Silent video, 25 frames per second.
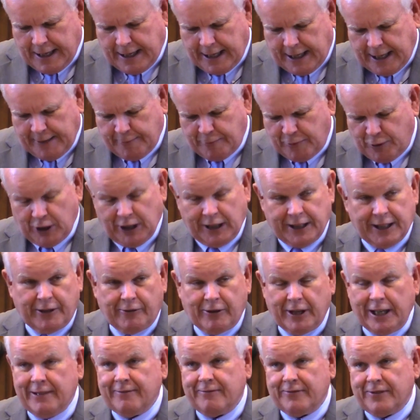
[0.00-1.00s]
I'm really
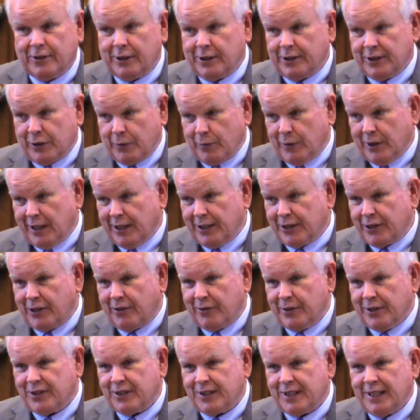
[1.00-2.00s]
grateful, as well as
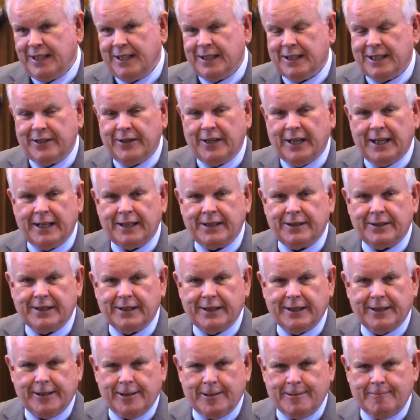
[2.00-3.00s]
Christina, that
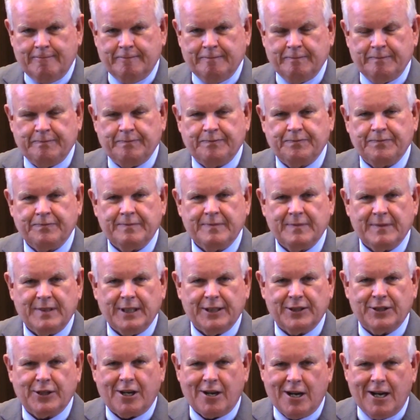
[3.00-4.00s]

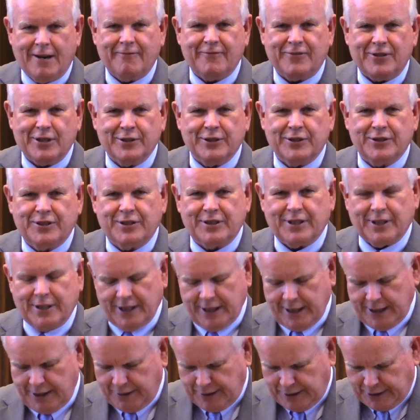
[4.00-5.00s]
this conference
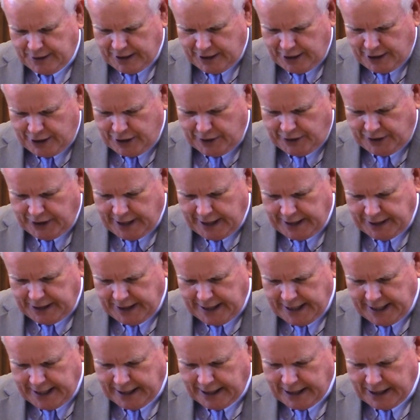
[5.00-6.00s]
at Utah
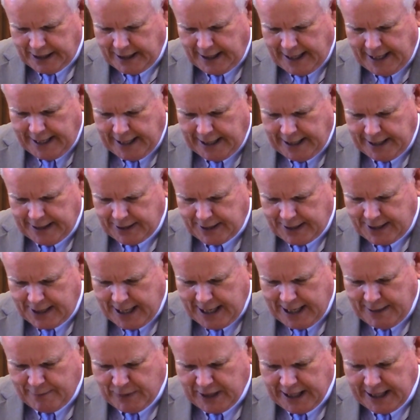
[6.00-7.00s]
Tech is
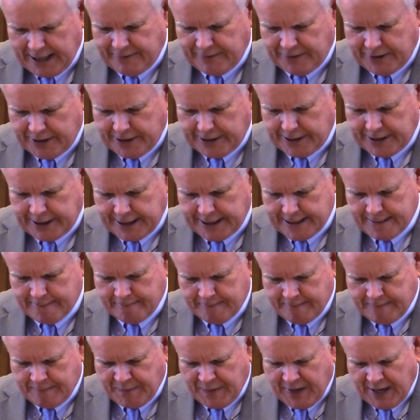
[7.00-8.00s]
named after
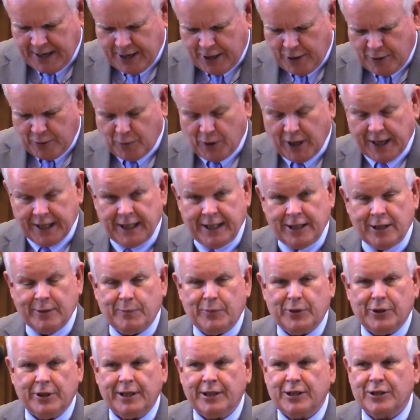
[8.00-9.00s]
Juanita
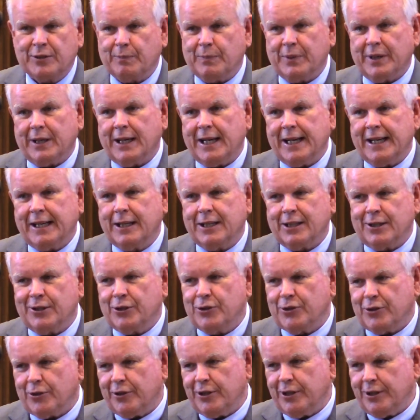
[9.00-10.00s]
Brooks, but I can
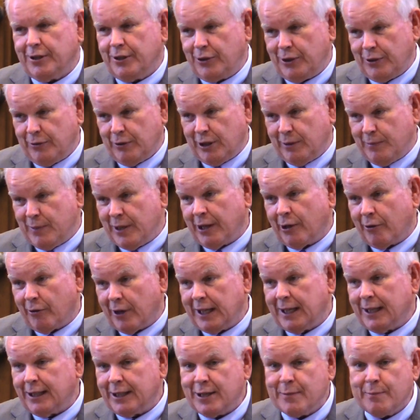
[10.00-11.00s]
assure you she would have been
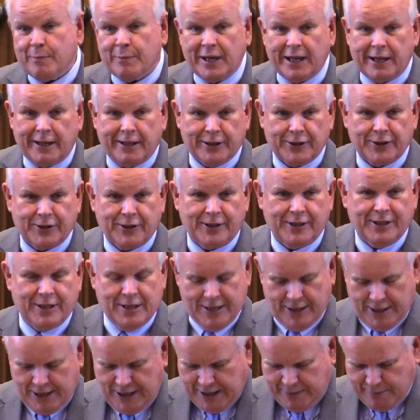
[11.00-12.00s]
greatly embarrassed
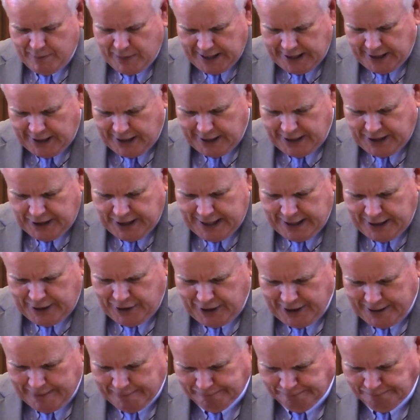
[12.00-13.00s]
by the
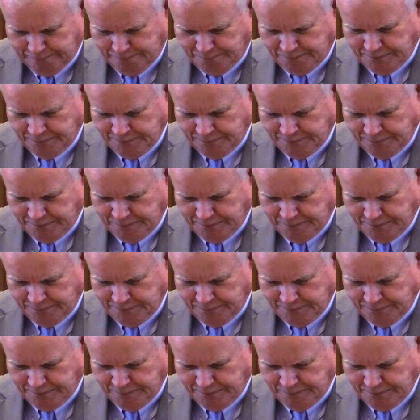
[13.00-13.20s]
attention.